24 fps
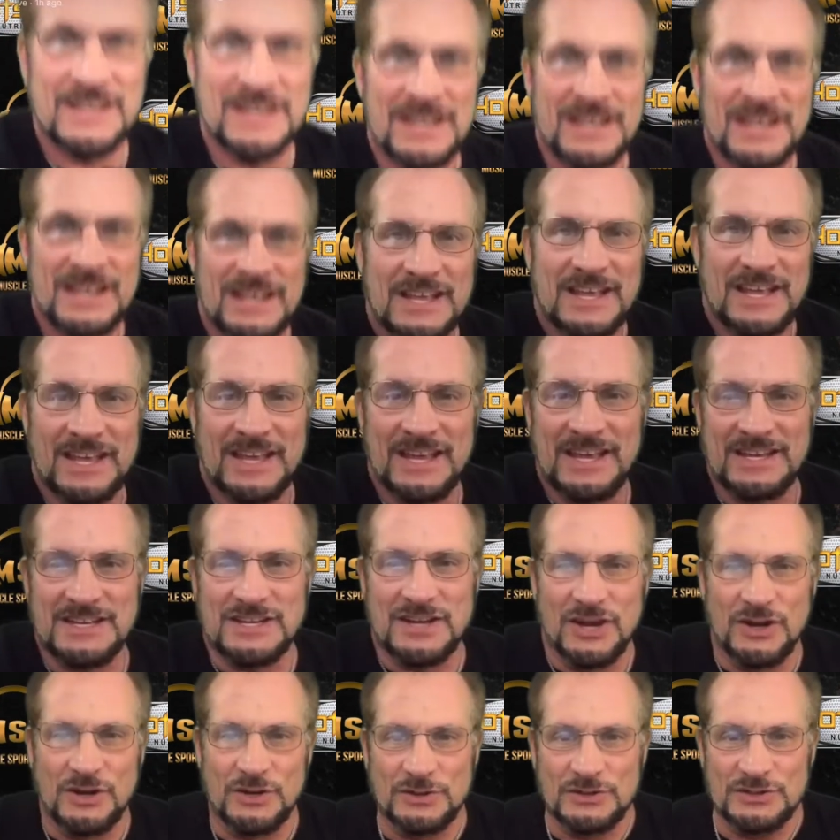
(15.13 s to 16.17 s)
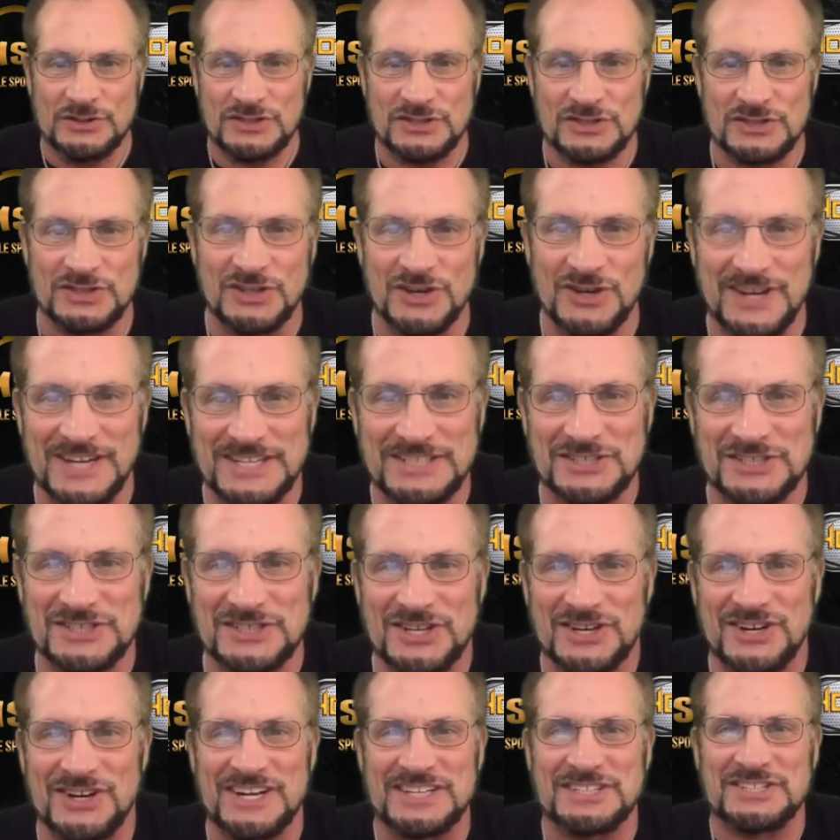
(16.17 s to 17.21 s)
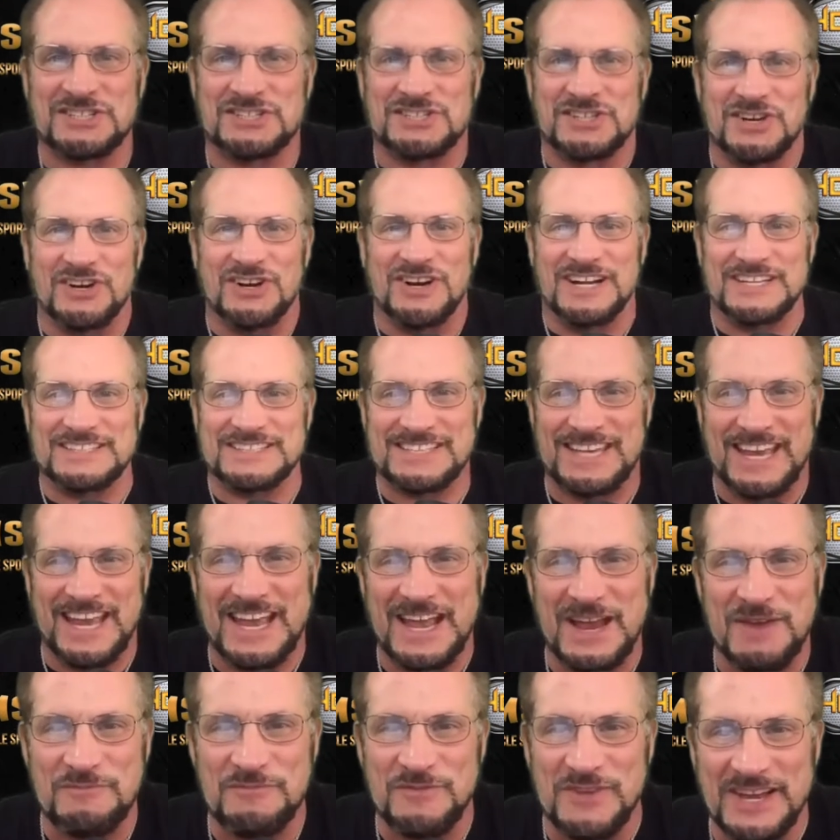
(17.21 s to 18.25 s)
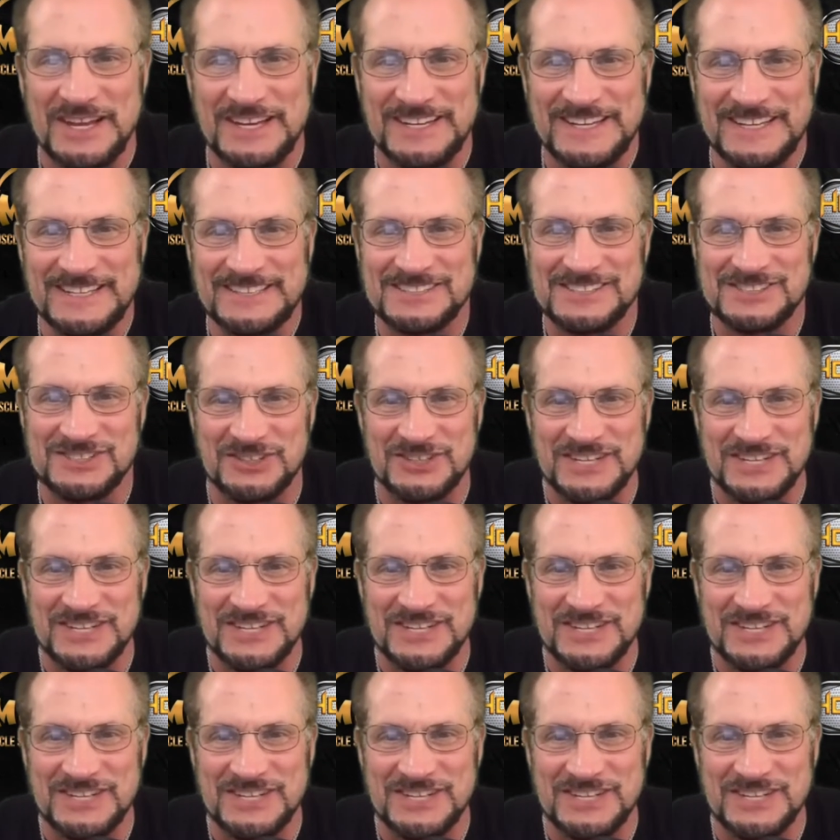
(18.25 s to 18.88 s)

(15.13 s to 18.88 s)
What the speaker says: and those short shorts. K-Fitness 3.